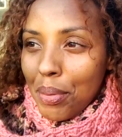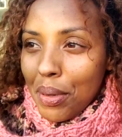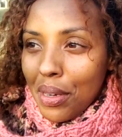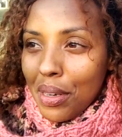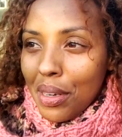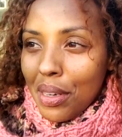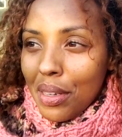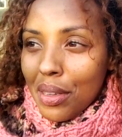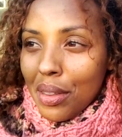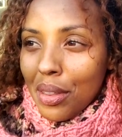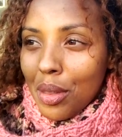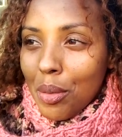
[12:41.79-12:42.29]

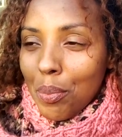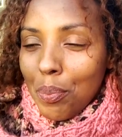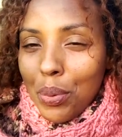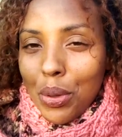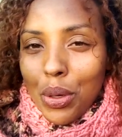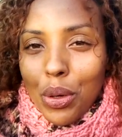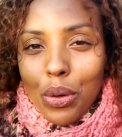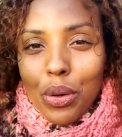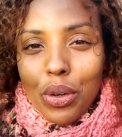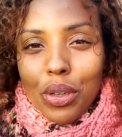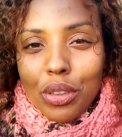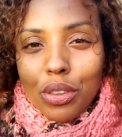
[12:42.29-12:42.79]
the
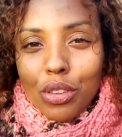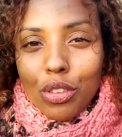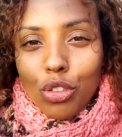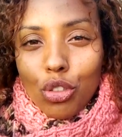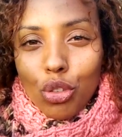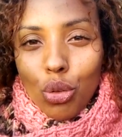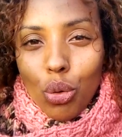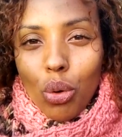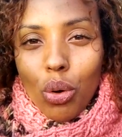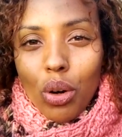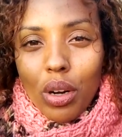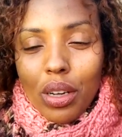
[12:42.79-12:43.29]

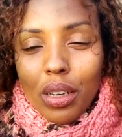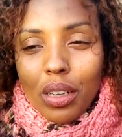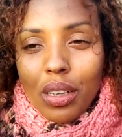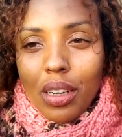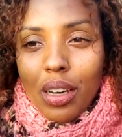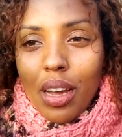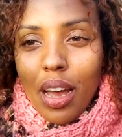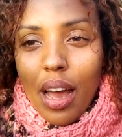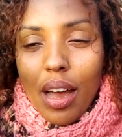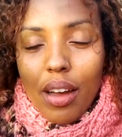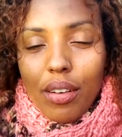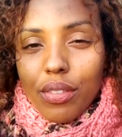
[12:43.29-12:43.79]
purest
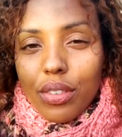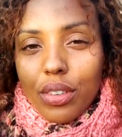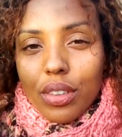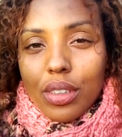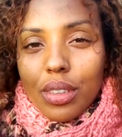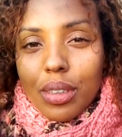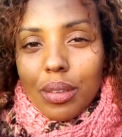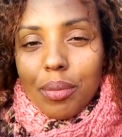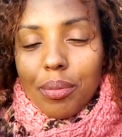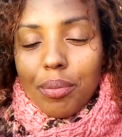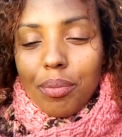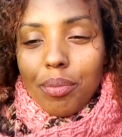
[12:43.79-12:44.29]
joy
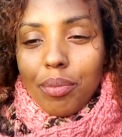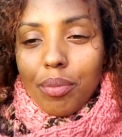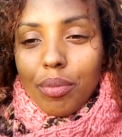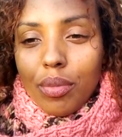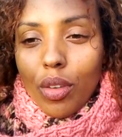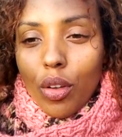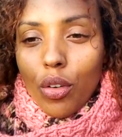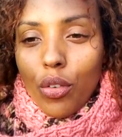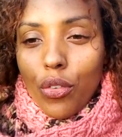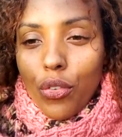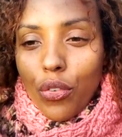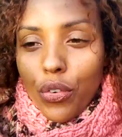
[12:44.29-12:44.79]
ever
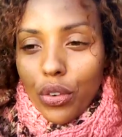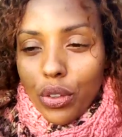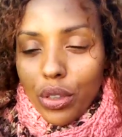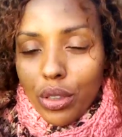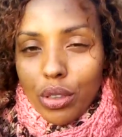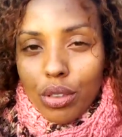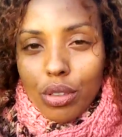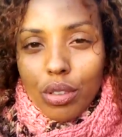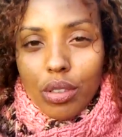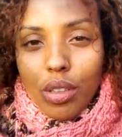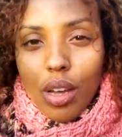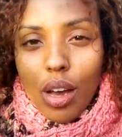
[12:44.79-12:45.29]
for
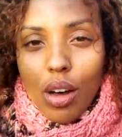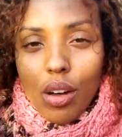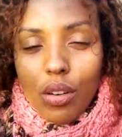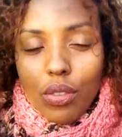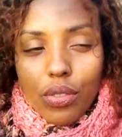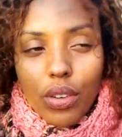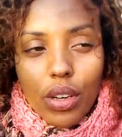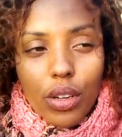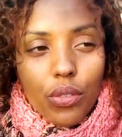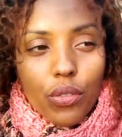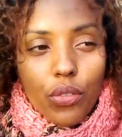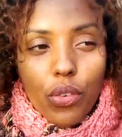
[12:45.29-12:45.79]

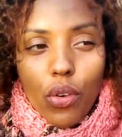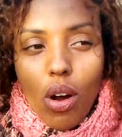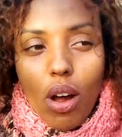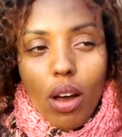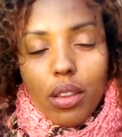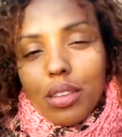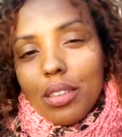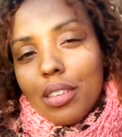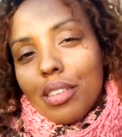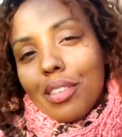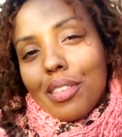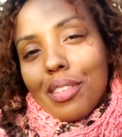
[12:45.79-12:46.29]
yourself and for
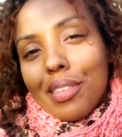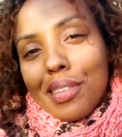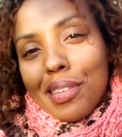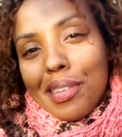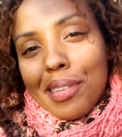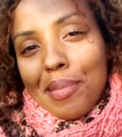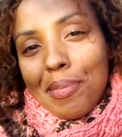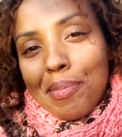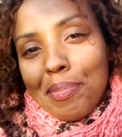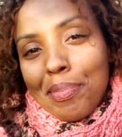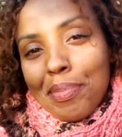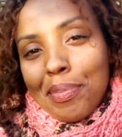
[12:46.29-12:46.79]

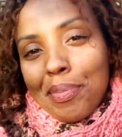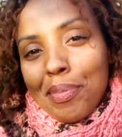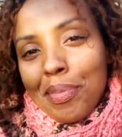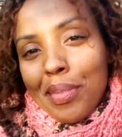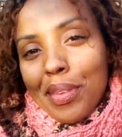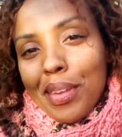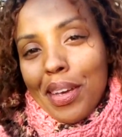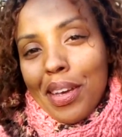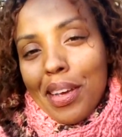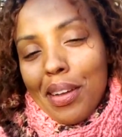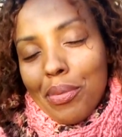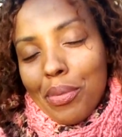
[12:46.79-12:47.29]
others.
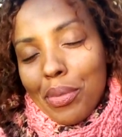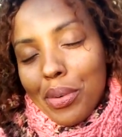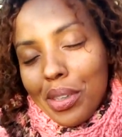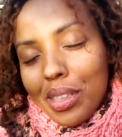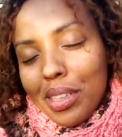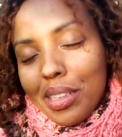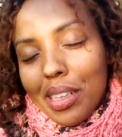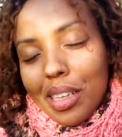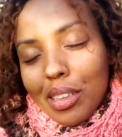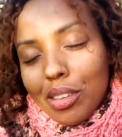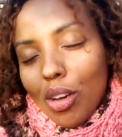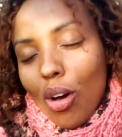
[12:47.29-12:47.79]
And
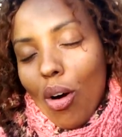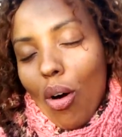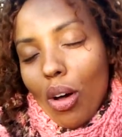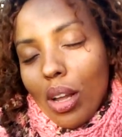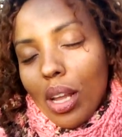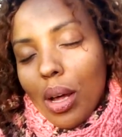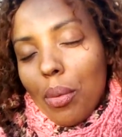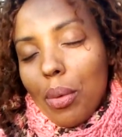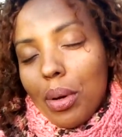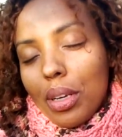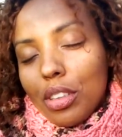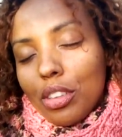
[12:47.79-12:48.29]
really, that's
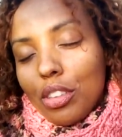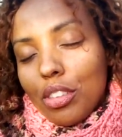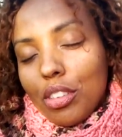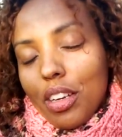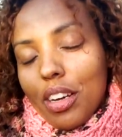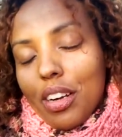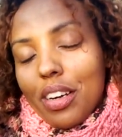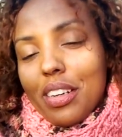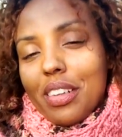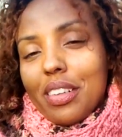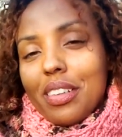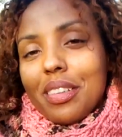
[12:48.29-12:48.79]
all I want to
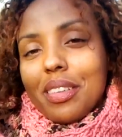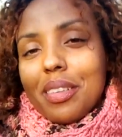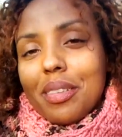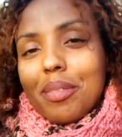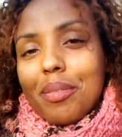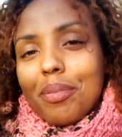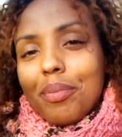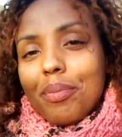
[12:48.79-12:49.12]
share.